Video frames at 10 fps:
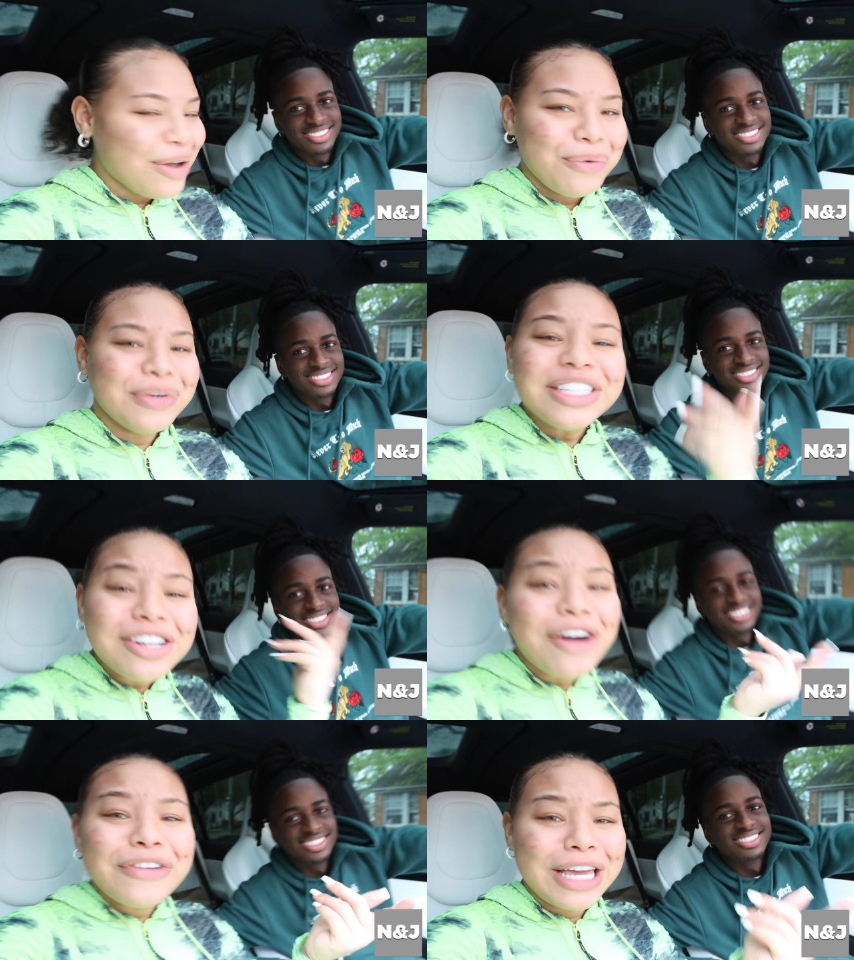Speaker 1: "We should
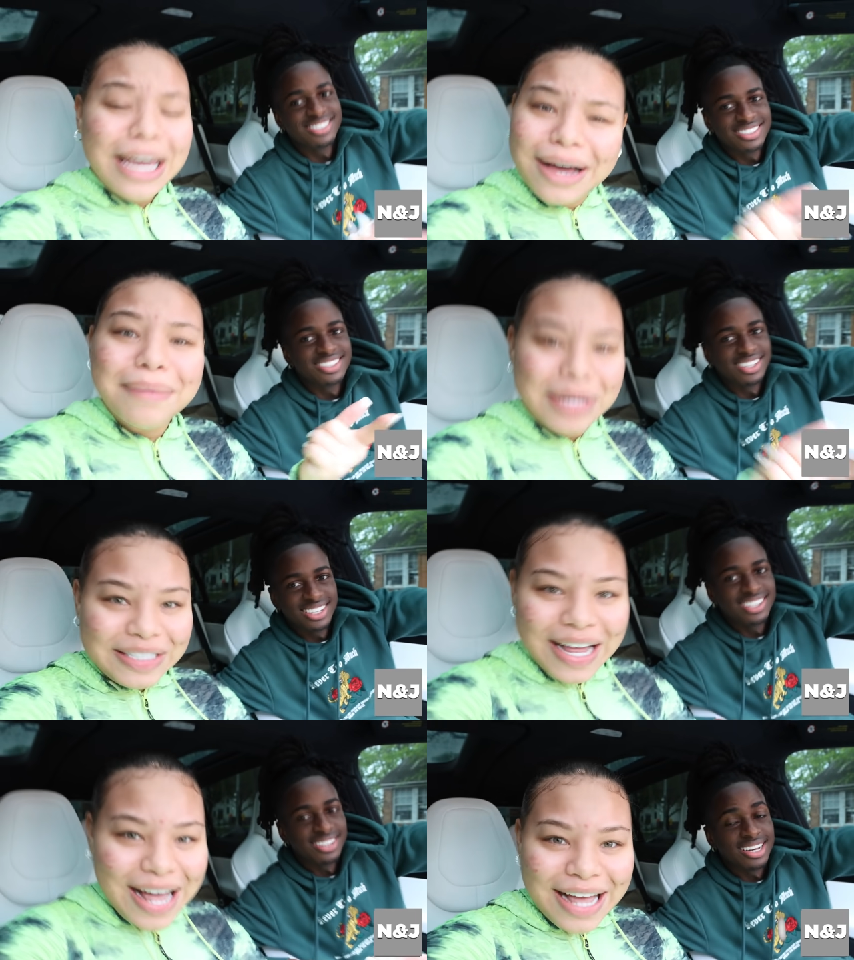go get a
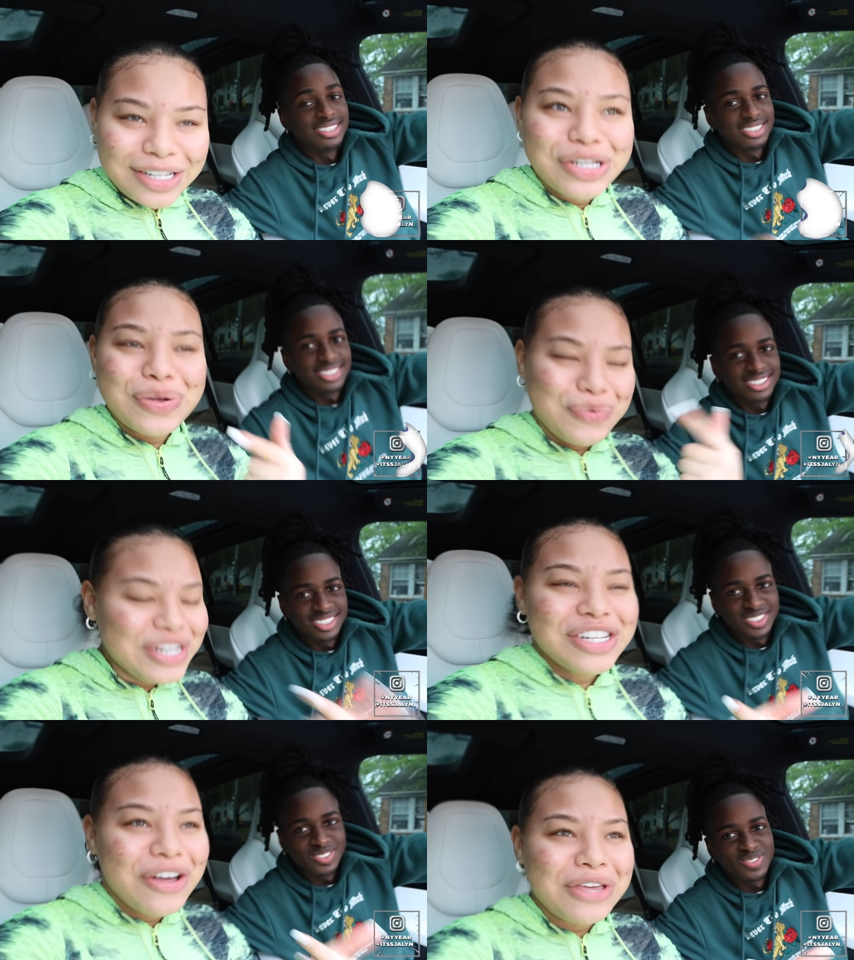massage. We
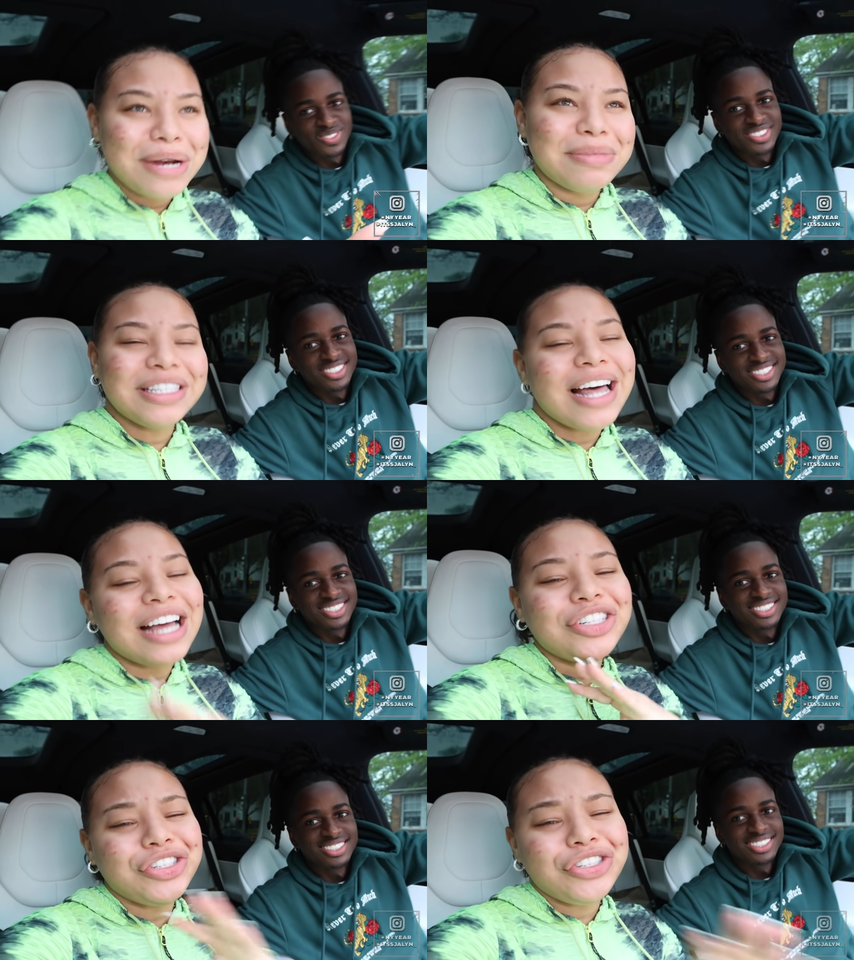should go get a
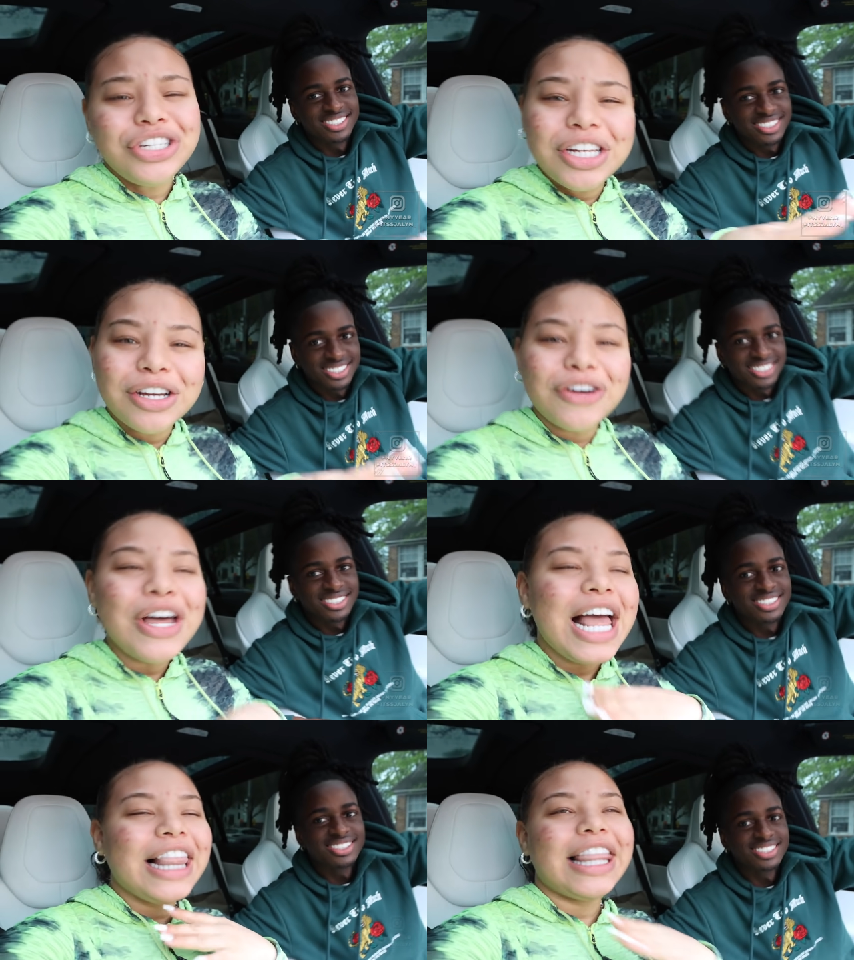massage, chill,
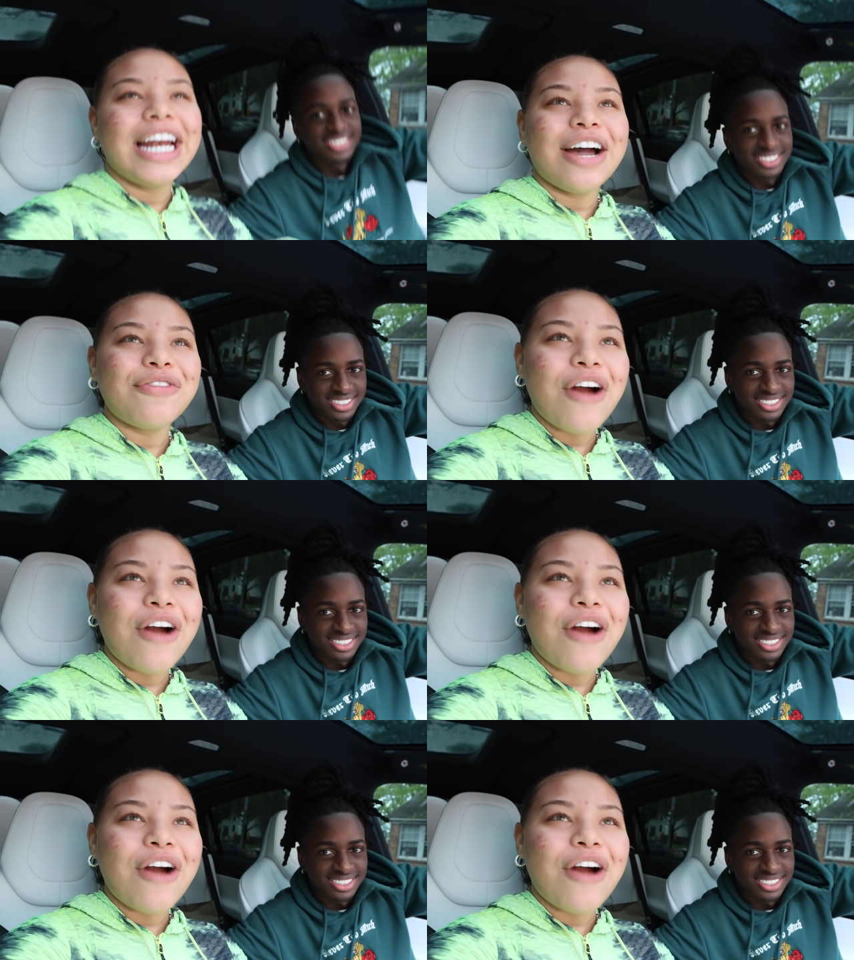lay down